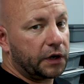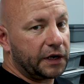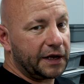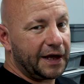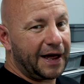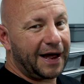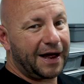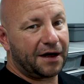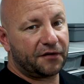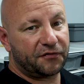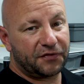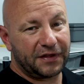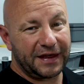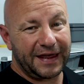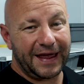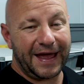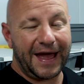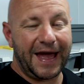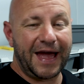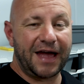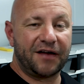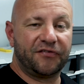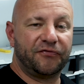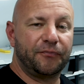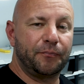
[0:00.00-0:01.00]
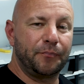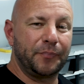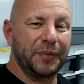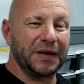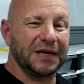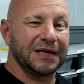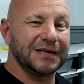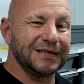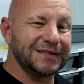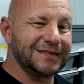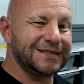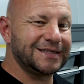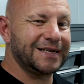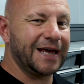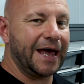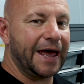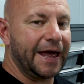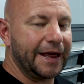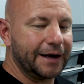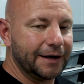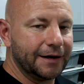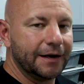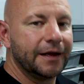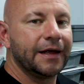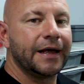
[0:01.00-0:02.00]
we have the
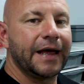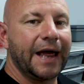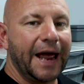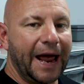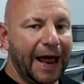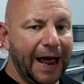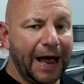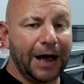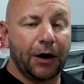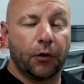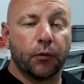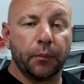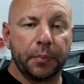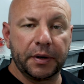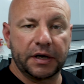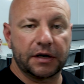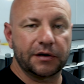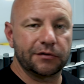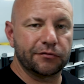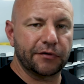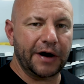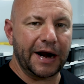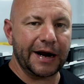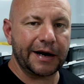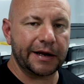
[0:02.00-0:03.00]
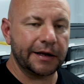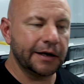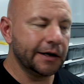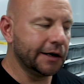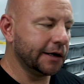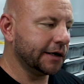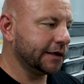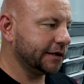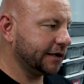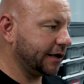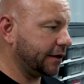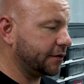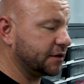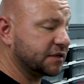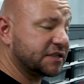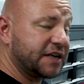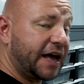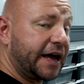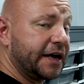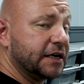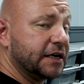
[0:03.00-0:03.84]
FB10 LP rack. Now there's